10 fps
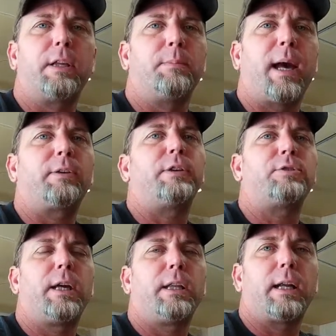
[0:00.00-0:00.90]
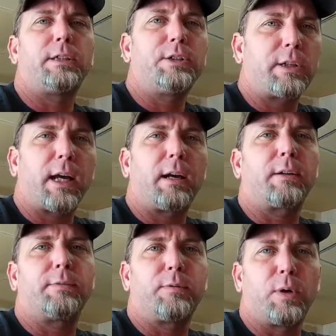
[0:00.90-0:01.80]
The battery tray that I took out of
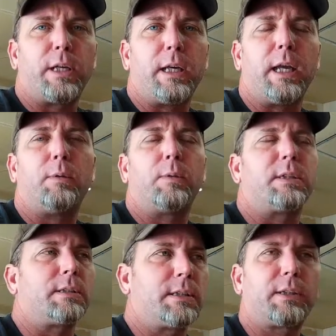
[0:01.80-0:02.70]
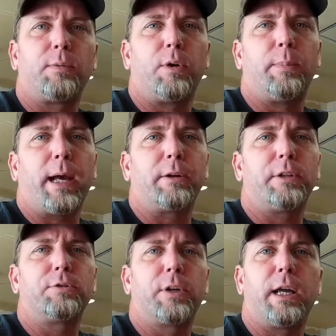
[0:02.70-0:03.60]
the forty-eight was a six volt battery
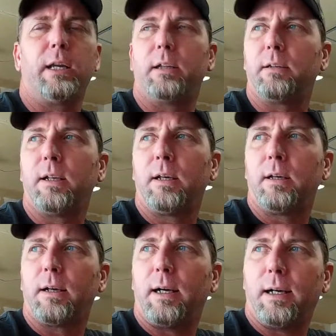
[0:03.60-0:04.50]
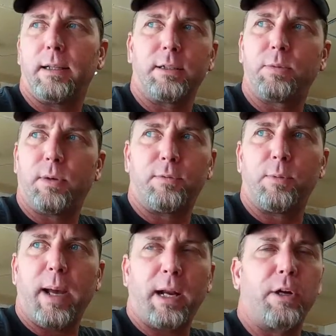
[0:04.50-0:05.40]
tray, and Uh, the twelve
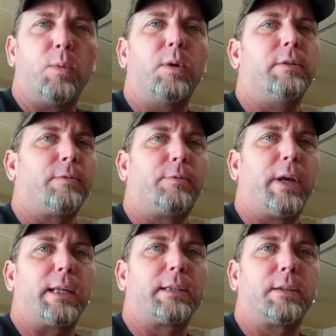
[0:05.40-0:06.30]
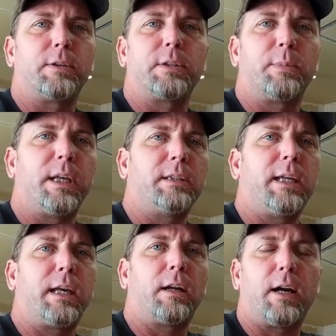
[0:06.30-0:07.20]
volt battery wouldn't fit, so somebody had
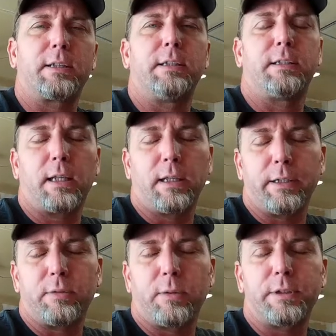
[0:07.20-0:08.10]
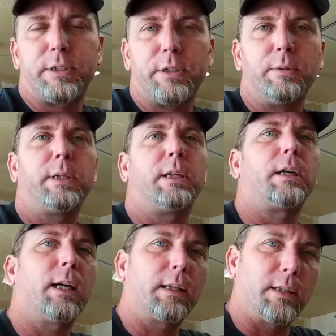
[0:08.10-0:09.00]
taken an oxyacetylene torch to it and
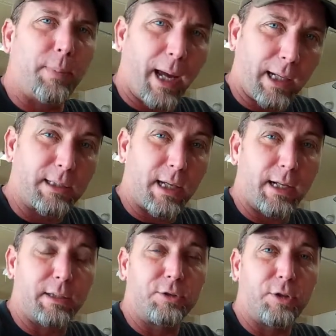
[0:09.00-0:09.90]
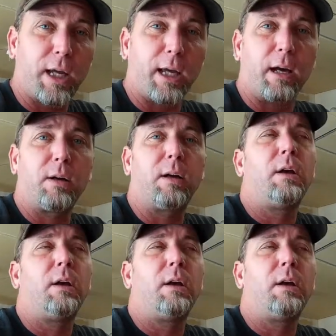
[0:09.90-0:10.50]
cut the back side of the tray out,